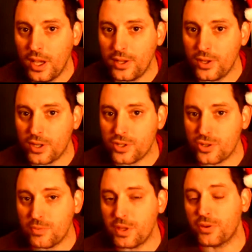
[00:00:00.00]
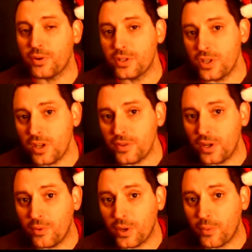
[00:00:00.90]
and you also shouldn't be thrown in jail if you
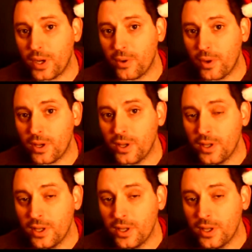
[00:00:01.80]
don't want to wear one.